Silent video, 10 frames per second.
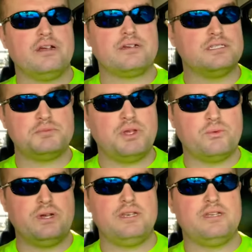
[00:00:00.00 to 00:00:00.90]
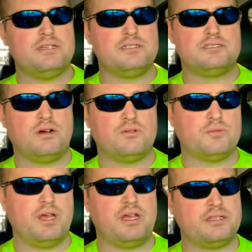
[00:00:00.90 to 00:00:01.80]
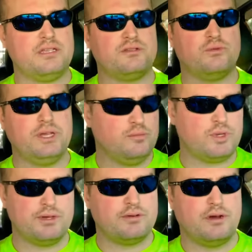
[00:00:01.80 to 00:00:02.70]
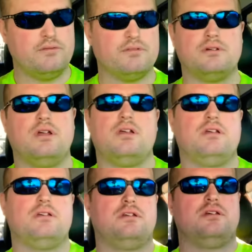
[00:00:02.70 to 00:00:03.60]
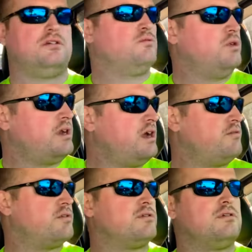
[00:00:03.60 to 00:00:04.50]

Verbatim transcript: because it's been windy and just told them, hey, I think the wind blew it over. Whatever,